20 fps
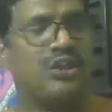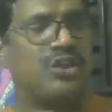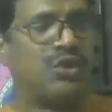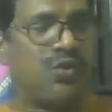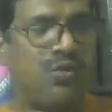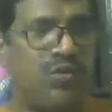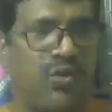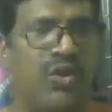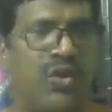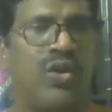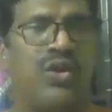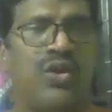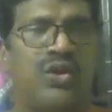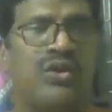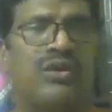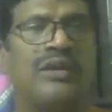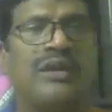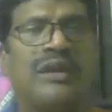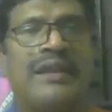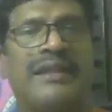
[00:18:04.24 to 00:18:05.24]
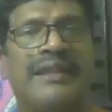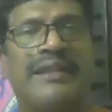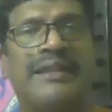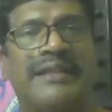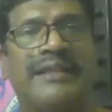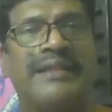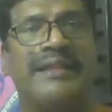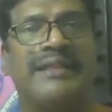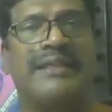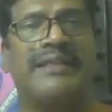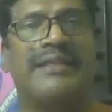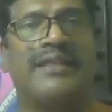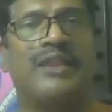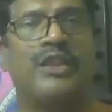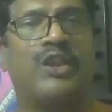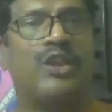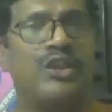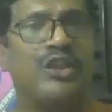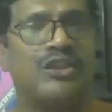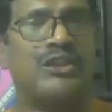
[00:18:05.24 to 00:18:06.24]
to warn
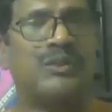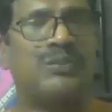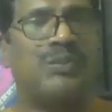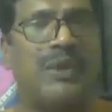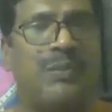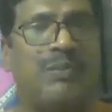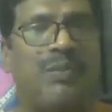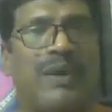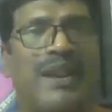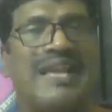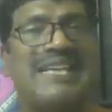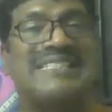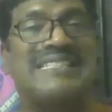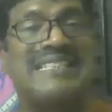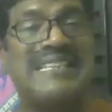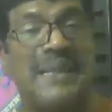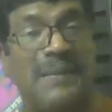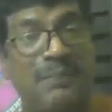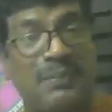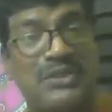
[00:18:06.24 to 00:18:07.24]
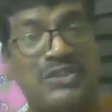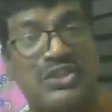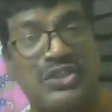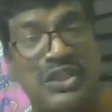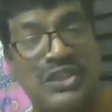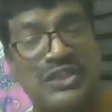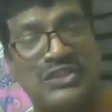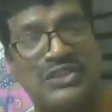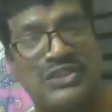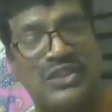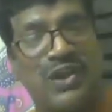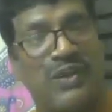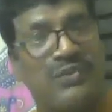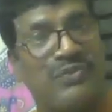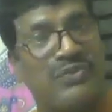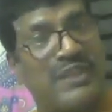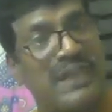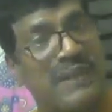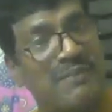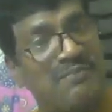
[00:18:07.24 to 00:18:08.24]
those people as epistles
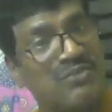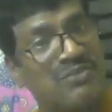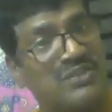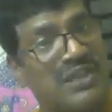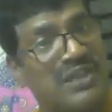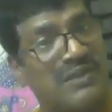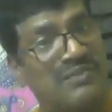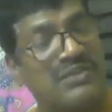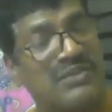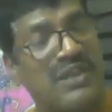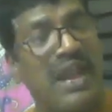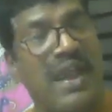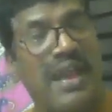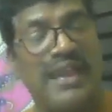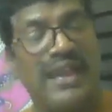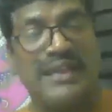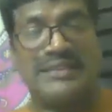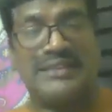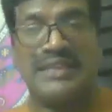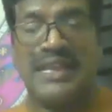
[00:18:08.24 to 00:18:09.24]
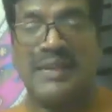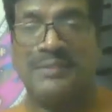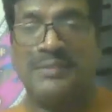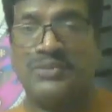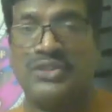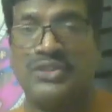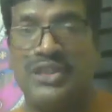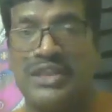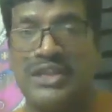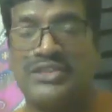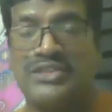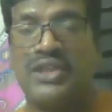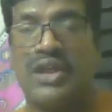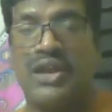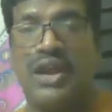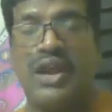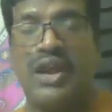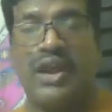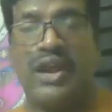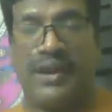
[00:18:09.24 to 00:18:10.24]
of themselves, as
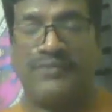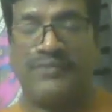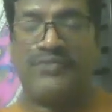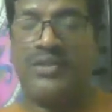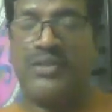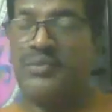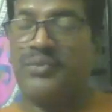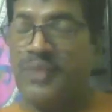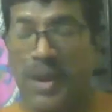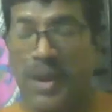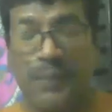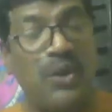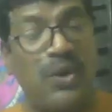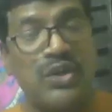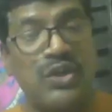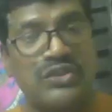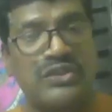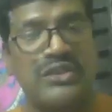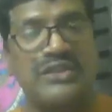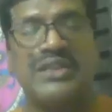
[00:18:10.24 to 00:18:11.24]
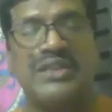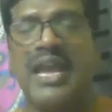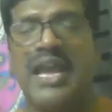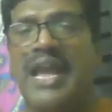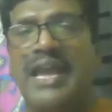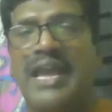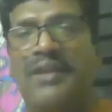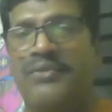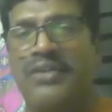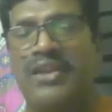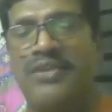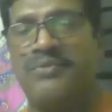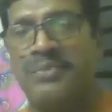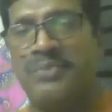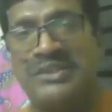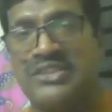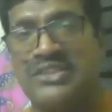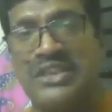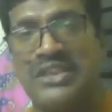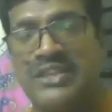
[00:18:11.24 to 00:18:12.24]
epistles of apostles, as
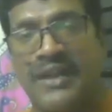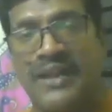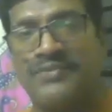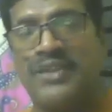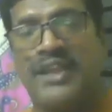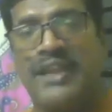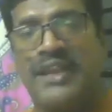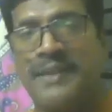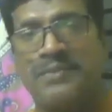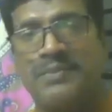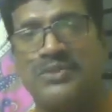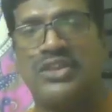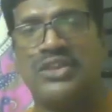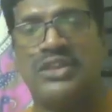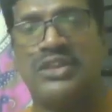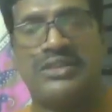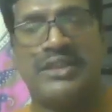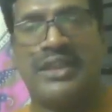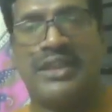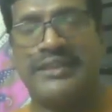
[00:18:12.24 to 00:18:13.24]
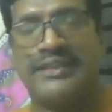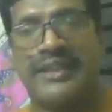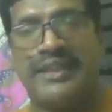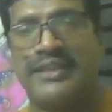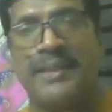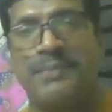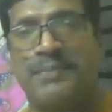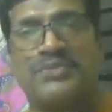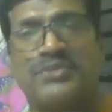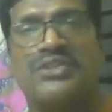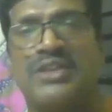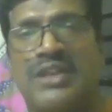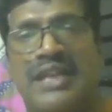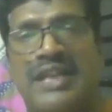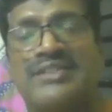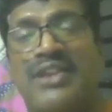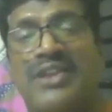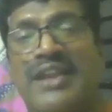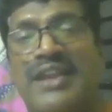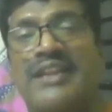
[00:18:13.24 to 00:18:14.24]
epistle of the epistle, the, the epistle
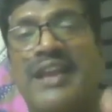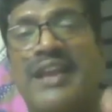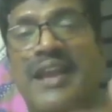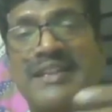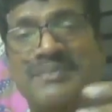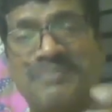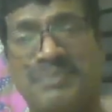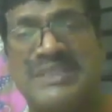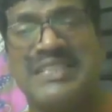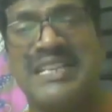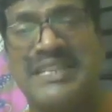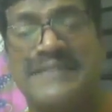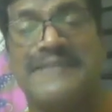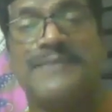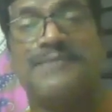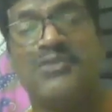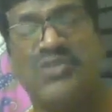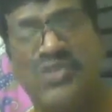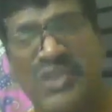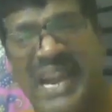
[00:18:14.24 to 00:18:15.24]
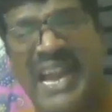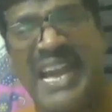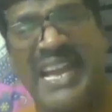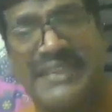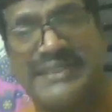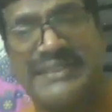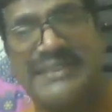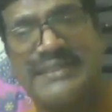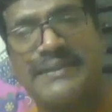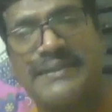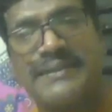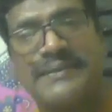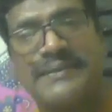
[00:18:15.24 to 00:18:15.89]
as like epistles of Christ.